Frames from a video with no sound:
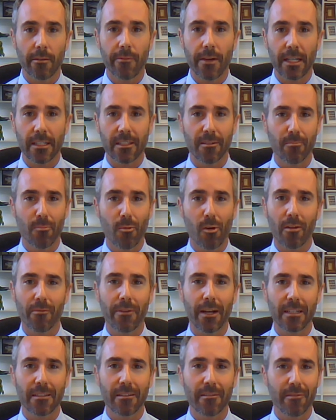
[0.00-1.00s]
effective, more
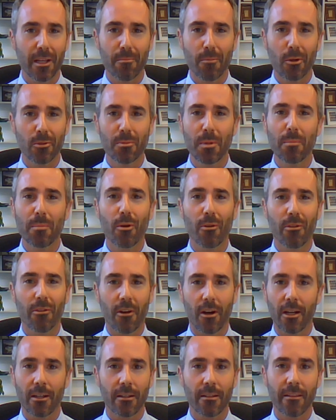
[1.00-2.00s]
effective than most people
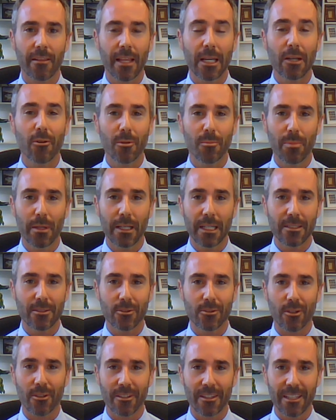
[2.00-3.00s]
thought they could be,
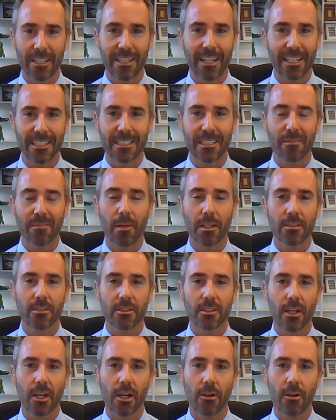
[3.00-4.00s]
certainly nineteen
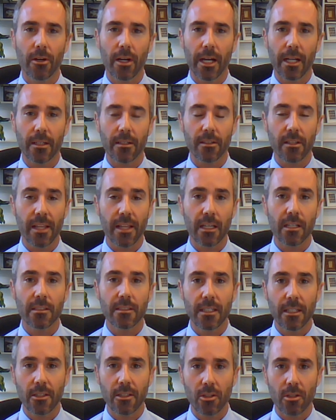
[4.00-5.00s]
months ago, and they
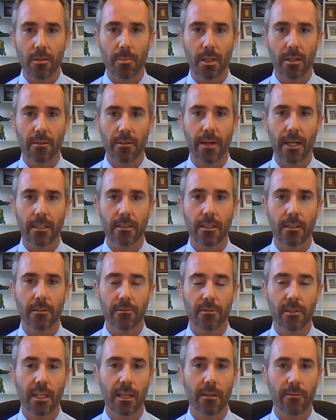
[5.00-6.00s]
continue to be
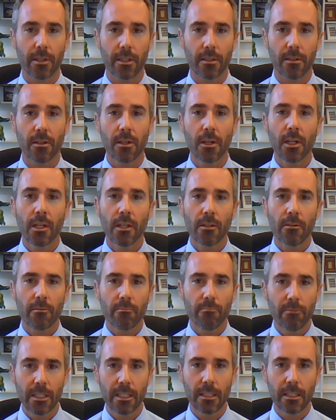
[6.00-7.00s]
effective given
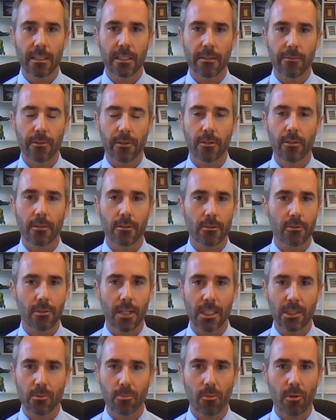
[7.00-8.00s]
really difficult
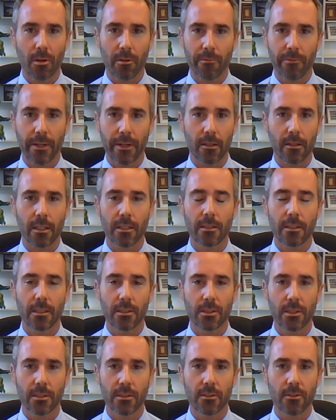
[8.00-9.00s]
trench warfare
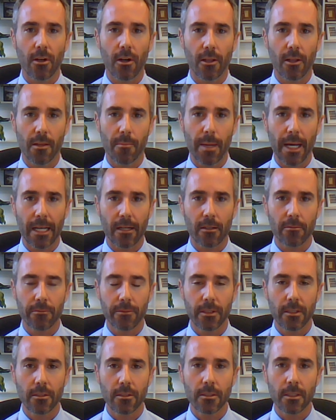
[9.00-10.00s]
conditions on the
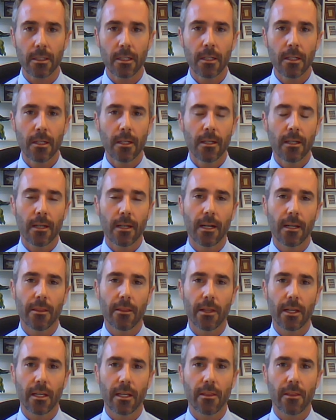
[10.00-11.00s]
battlefield. I
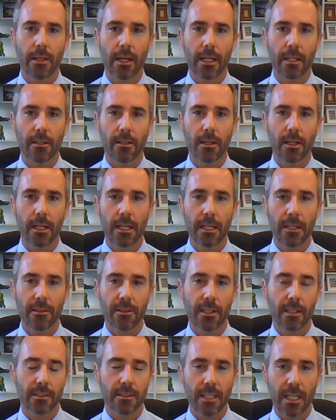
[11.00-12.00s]
think that uh,
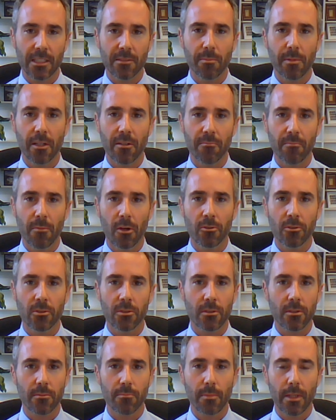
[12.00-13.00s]
the assessment of
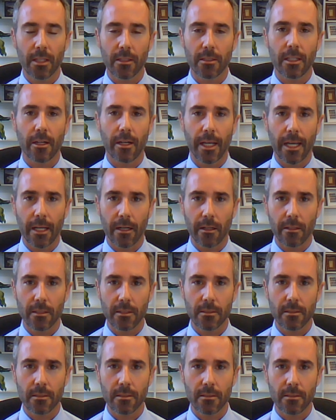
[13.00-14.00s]
most military
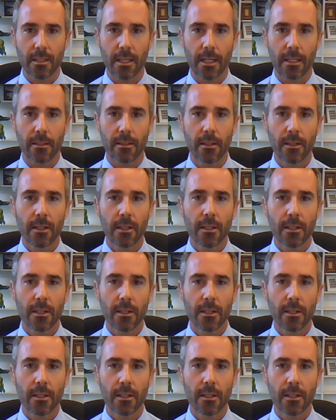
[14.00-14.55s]
analysts is that